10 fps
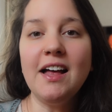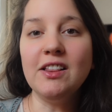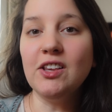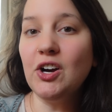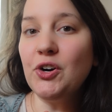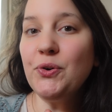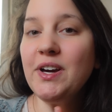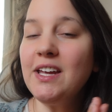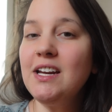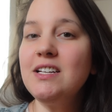Hello,
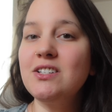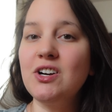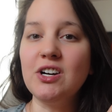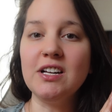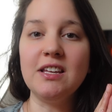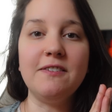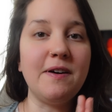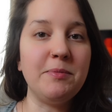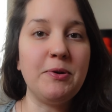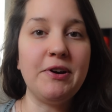it is currently
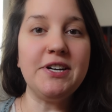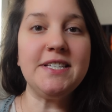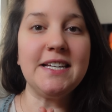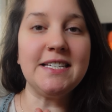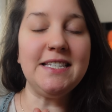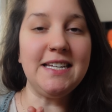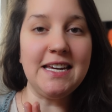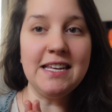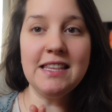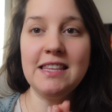February
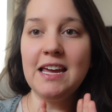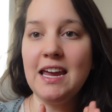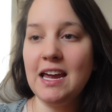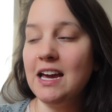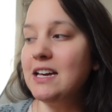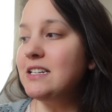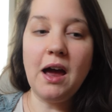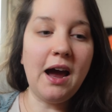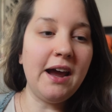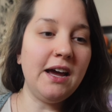16th and
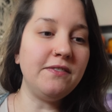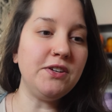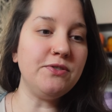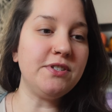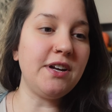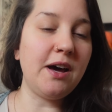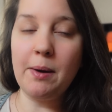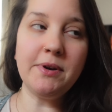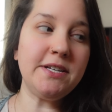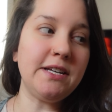I have used up,
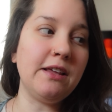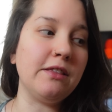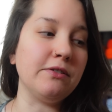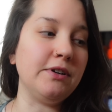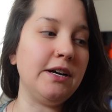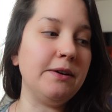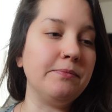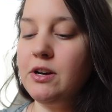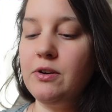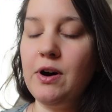I'm gonna say 3.
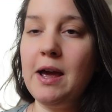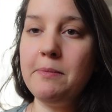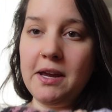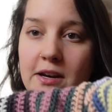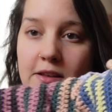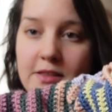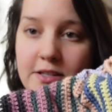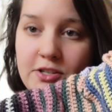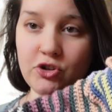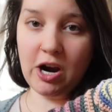So I made
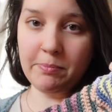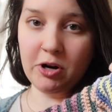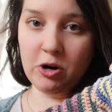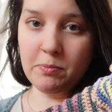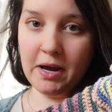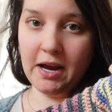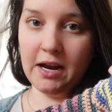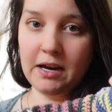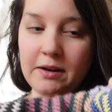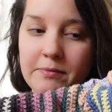this scrap yarn
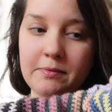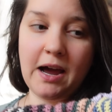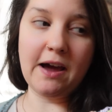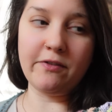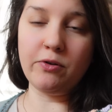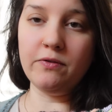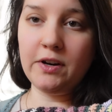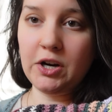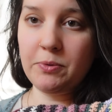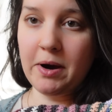bag. I have a whole
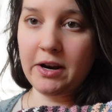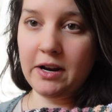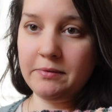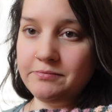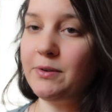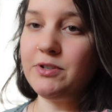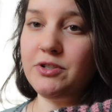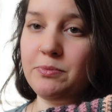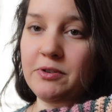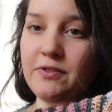video about it. It was
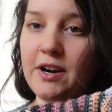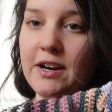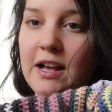super fun.